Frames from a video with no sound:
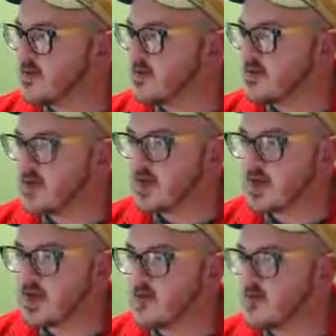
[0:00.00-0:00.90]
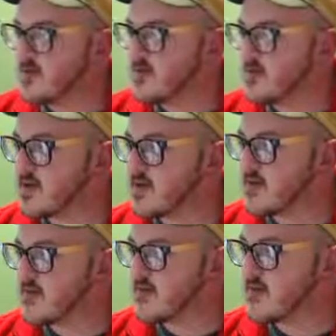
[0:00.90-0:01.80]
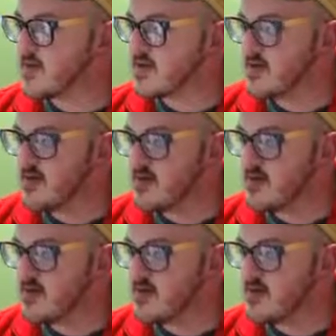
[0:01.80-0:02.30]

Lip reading: We'll put that away so I can see.